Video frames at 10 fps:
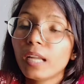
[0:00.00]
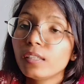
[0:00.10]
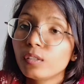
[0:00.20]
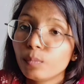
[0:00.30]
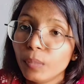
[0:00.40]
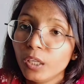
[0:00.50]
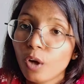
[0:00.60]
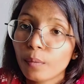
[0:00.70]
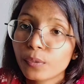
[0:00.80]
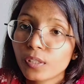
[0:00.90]
And
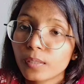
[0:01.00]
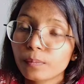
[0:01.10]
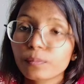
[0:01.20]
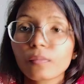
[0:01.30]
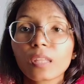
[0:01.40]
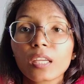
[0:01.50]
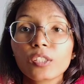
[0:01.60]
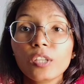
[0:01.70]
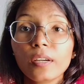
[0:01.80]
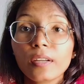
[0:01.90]
B option,
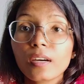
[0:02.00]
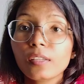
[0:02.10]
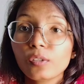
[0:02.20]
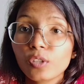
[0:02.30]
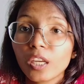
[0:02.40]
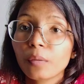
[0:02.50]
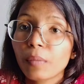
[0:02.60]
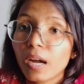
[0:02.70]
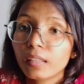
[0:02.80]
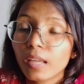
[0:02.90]
she does
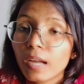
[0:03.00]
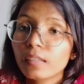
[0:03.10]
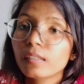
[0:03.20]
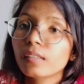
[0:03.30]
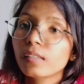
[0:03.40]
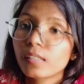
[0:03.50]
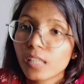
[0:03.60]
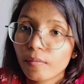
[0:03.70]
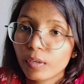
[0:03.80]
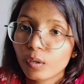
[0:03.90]
take bath at
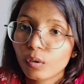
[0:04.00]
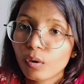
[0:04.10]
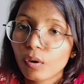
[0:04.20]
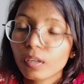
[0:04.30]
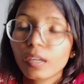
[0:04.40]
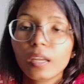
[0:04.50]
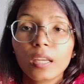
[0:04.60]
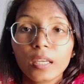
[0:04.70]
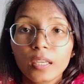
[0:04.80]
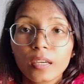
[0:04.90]
7 o'clock.
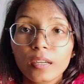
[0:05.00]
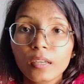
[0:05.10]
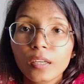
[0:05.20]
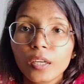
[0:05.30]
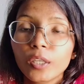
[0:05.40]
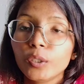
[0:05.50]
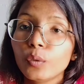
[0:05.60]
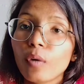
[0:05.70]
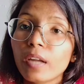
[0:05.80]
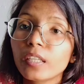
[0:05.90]
Here,
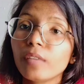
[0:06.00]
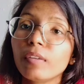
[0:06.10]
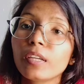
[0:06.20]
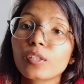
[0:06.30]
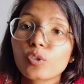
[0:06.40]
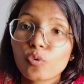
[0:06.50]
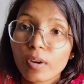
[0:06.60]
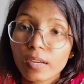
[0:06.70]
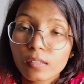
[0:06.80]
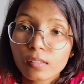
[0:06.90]
you are giving a
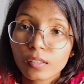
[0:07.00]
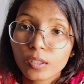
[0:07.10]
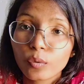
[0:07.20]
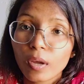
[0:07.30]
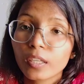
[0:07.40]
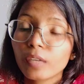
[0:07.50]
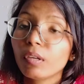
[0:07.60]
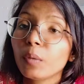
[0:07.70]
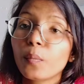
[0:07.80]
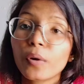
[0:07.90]
stress, you are
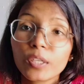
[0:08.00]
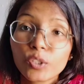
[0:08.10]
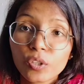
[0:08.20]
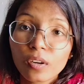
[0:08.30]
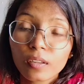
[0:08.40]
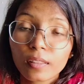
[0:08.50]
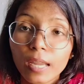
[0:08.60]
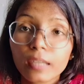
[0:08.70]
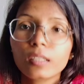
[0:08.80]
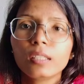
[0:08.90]
giving pressure
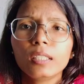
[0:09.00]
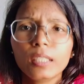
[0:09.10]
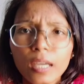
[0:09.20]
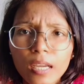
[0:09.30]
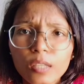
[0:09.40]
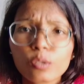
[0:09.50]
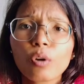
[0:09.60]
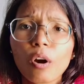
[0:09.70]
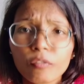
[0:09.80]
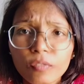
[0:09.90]
that yes,
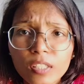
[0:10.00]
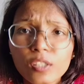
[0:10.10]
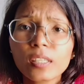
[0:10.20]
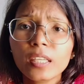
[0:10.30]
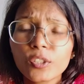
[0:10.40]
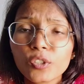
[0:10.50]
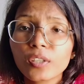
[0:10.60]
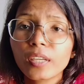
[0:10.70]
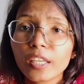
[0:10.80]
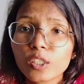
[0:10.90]
obviously
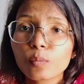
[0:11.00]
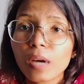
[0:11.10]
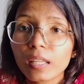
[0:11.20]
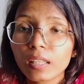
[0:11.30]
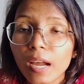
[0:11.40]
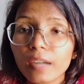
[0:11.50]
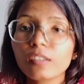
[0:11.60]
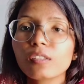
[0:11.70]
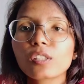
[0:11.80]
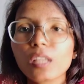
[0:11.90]
she takes bath
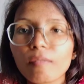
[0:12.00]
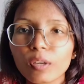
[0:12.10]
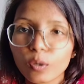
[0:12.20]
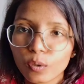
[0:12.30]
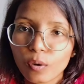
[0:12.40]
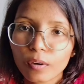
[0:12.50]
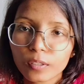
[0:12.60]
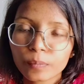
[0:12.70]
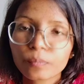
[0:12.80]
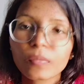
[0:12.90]
at 7 o'clock.